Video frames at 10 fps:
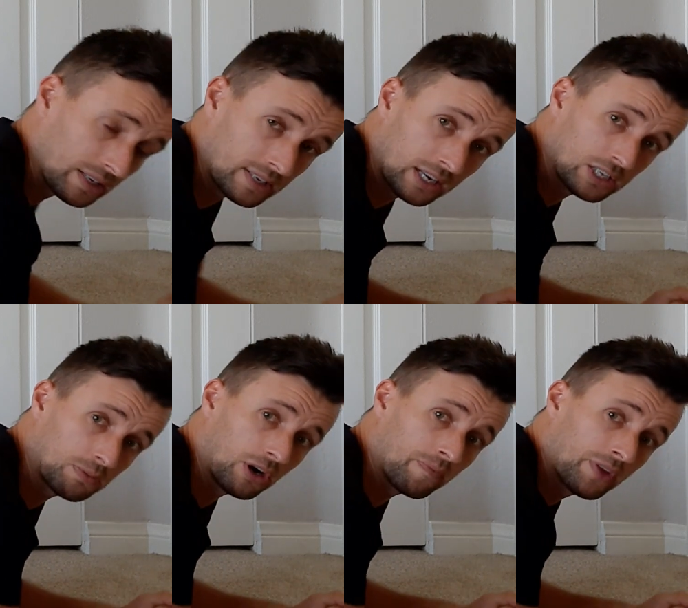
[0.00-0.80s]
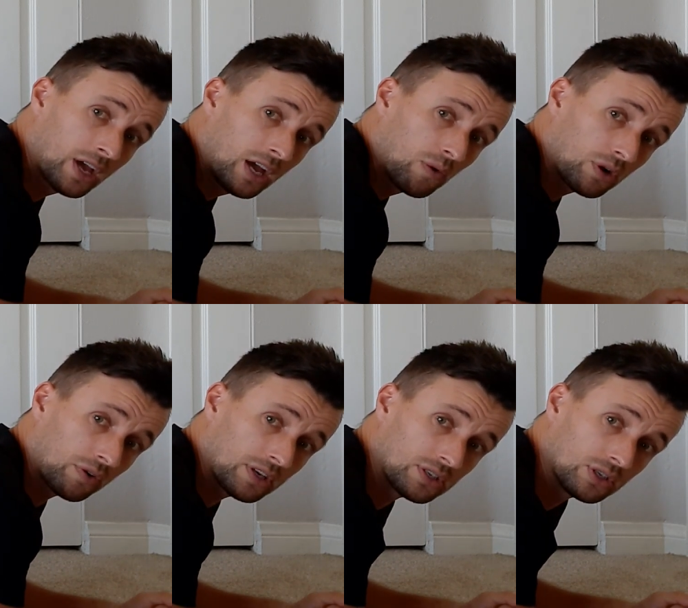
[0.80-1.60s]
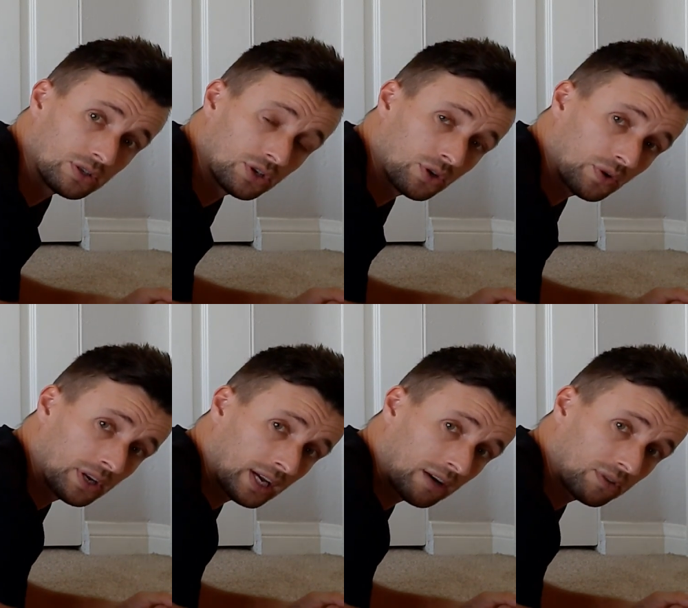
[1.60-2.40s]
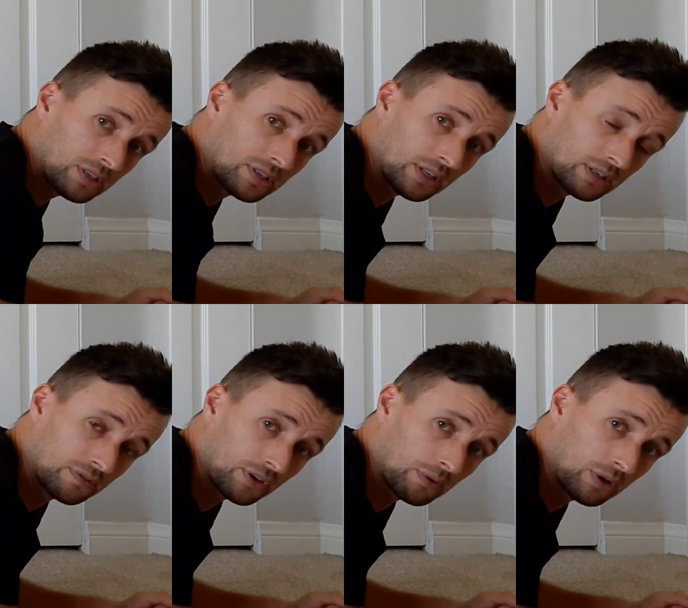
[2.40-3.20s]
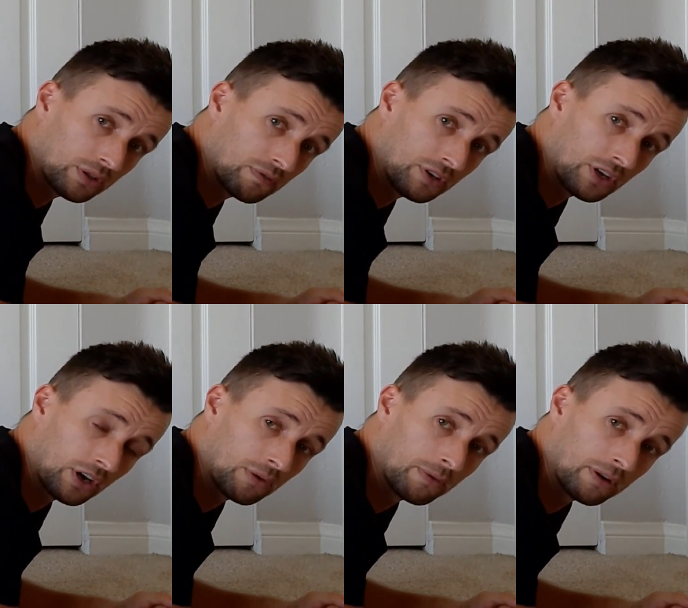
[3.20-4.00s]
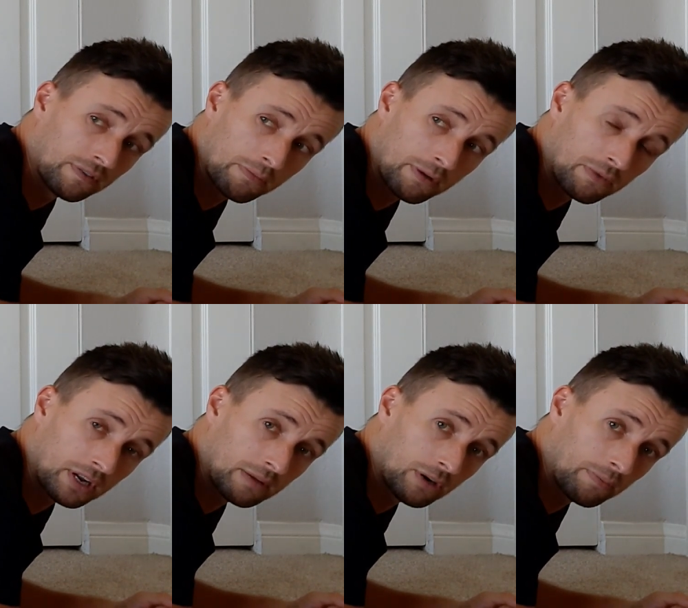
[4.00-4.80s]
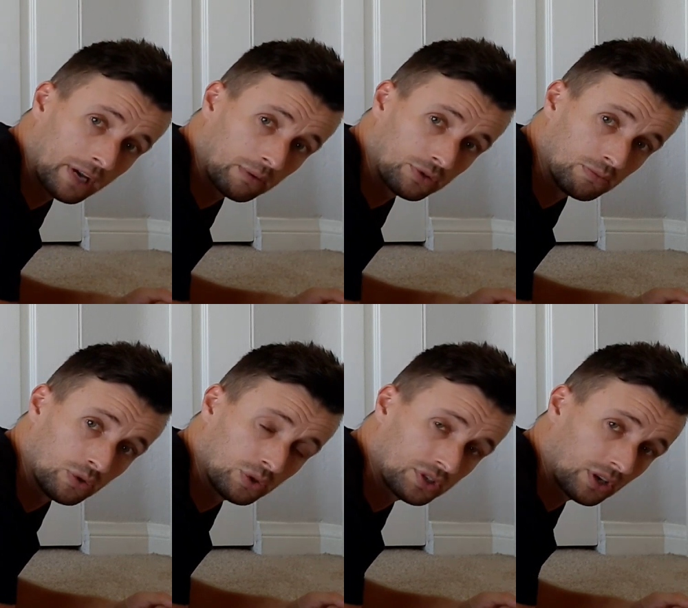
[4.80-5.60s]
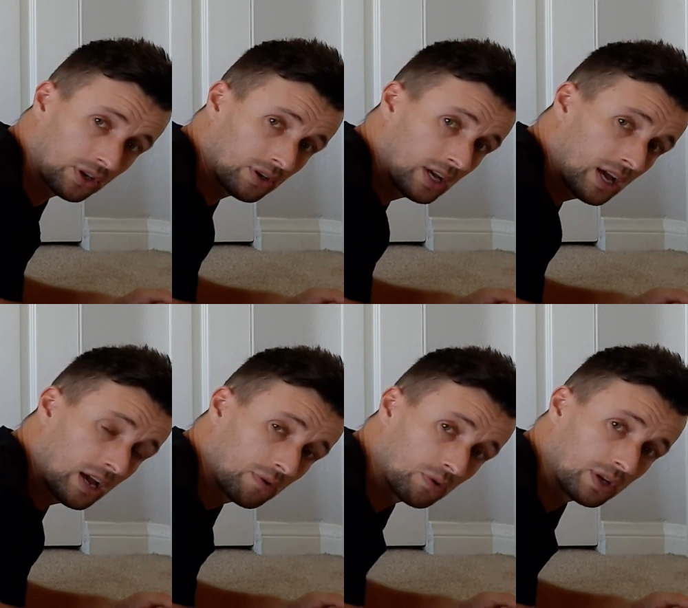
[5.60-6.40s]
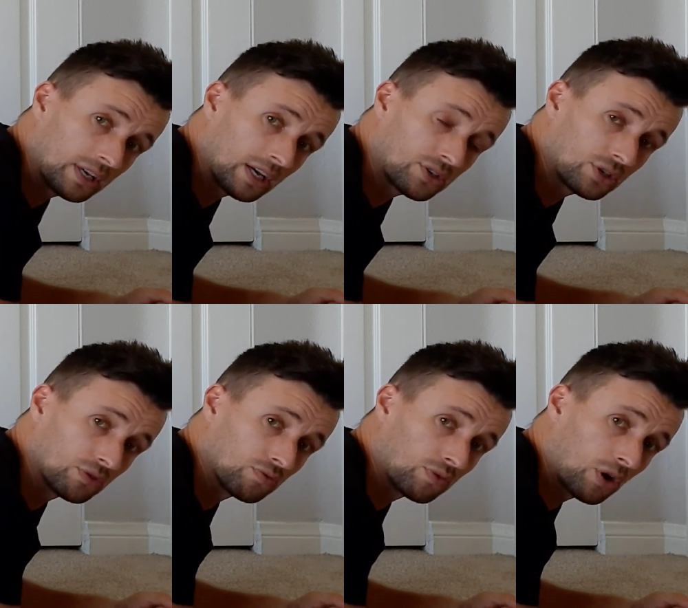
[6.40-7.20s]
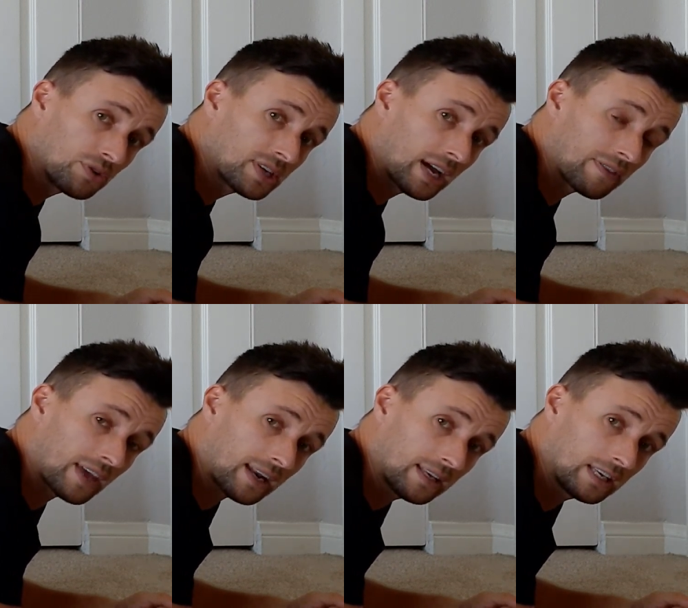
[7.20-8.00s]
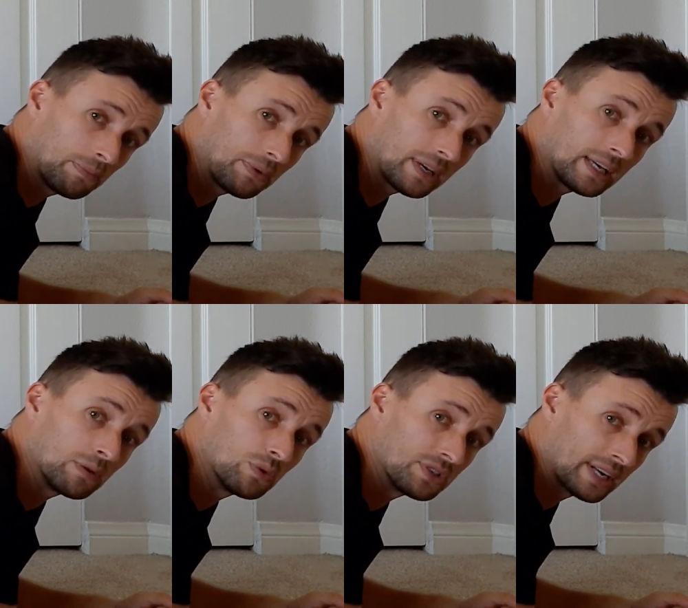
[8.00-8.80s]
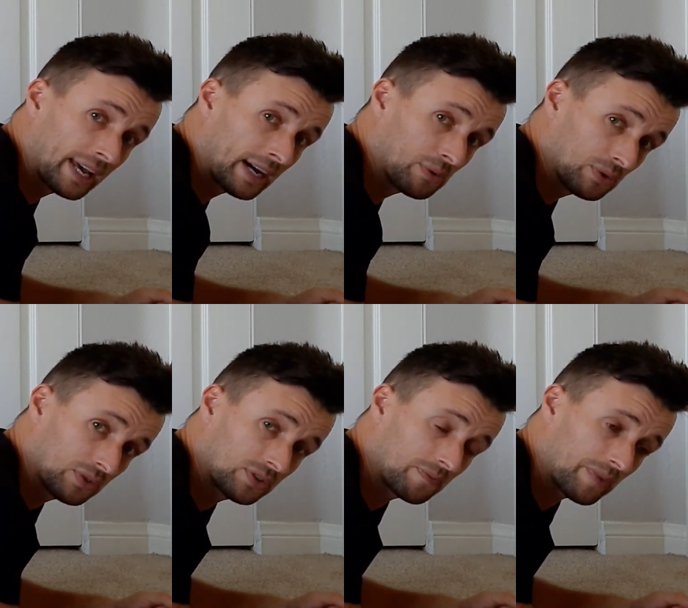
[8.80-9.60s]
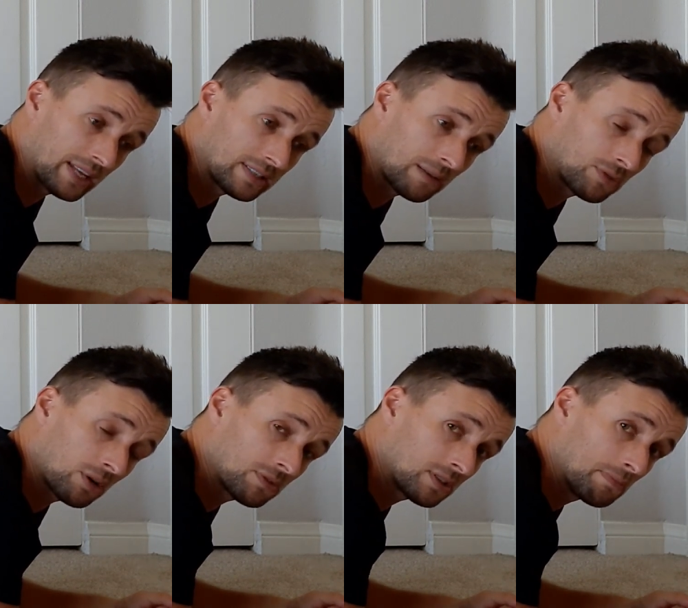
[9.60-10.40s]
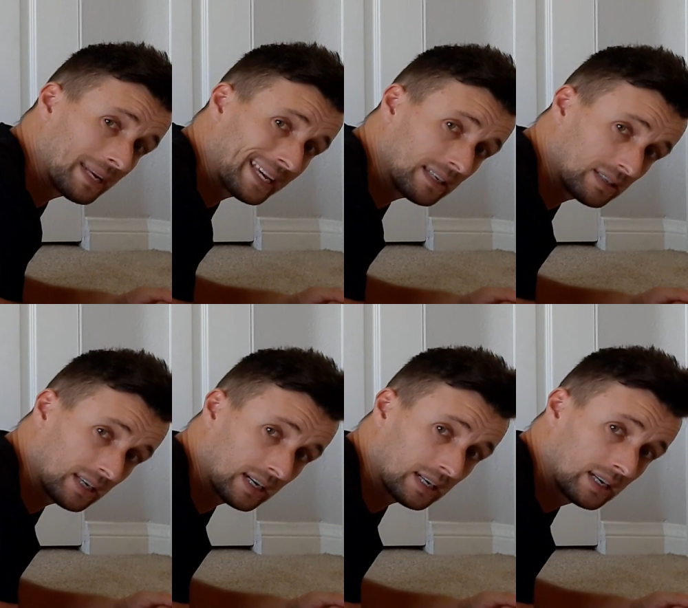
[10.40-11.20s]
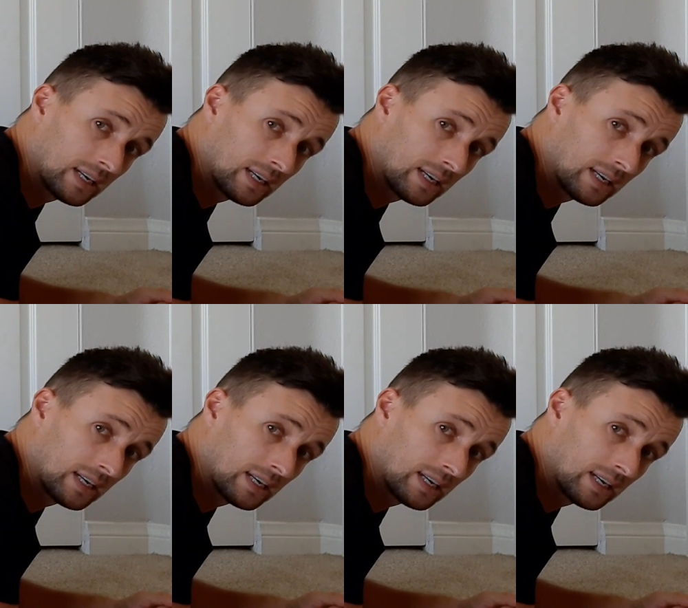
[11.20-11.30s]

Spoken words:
and tender spot, what I'll get you to do, and you can't really see this very well in the video, but if I bend my knee, you might be able to more so, we want to get you to rotate that hip inwards and outwards. And sometimes it's a bit easier